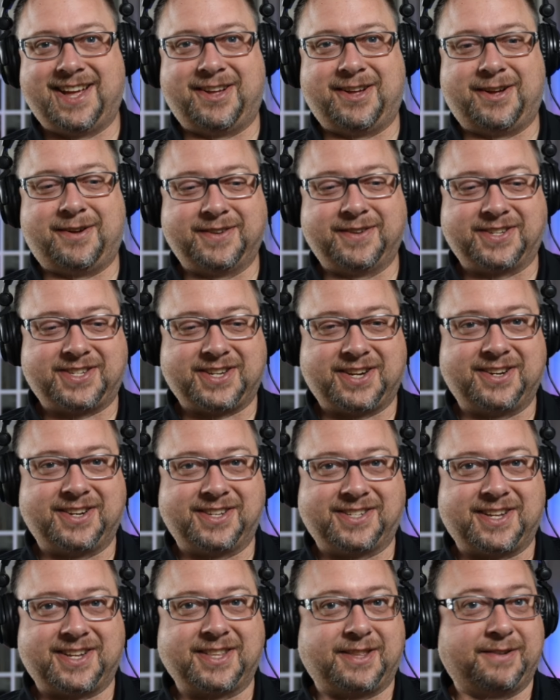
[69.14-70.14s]
All of a
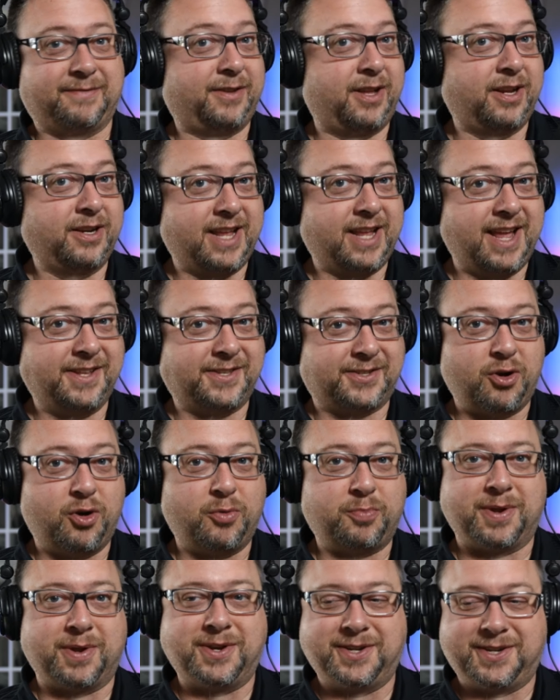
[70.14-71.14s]
sudden, it's like the floodgates
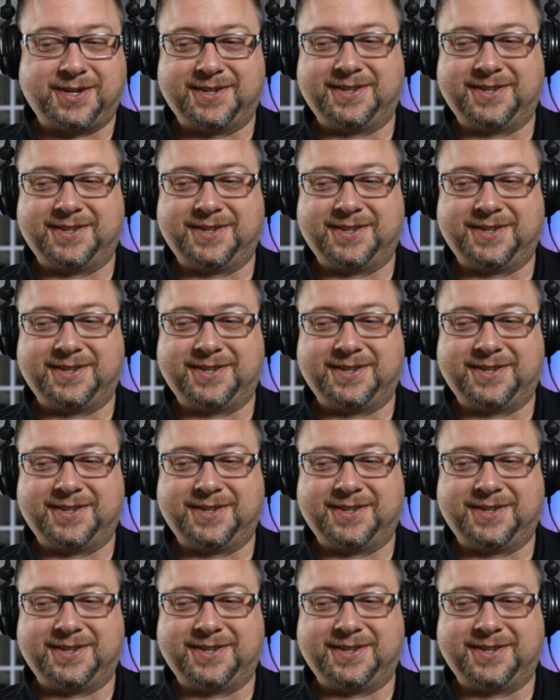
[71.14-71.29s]
opened.